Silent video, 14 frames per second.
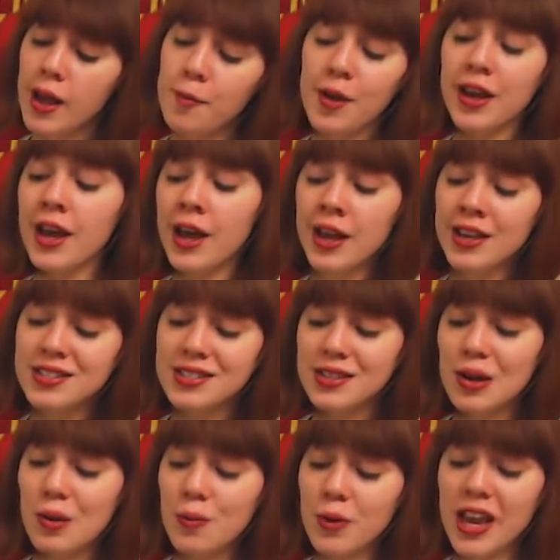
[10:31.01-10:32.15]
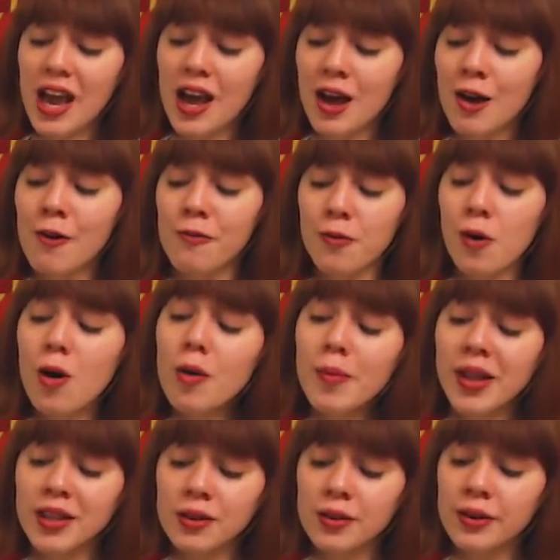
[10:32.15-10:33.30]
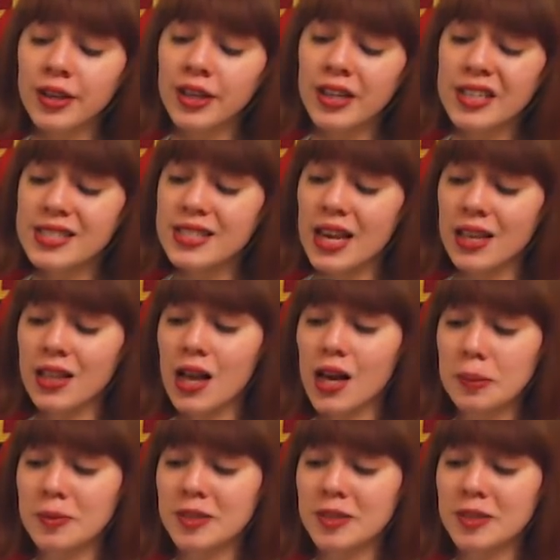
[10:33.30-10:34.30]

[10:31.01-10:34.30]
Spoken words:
because we have Old Man Logan, Psylocke,